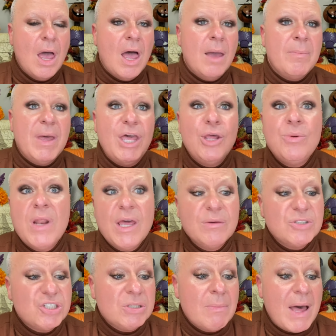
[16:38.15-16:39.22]
Um, but who
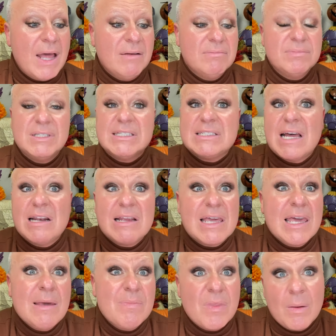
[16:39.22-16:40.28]
knows? She might decide to
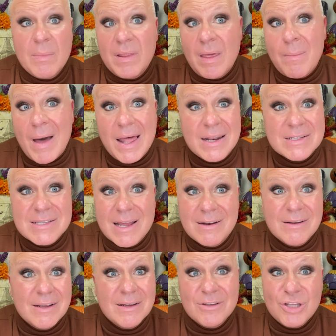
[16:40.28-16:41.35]
keep them and they might
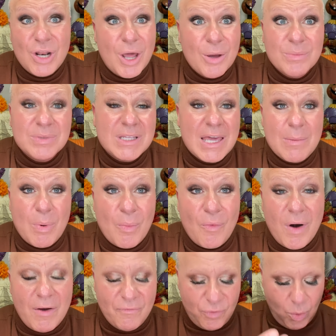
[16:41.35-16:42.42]
decide to, you know, keep them
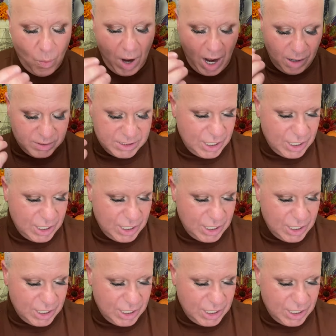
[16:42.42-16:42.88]
around for a while.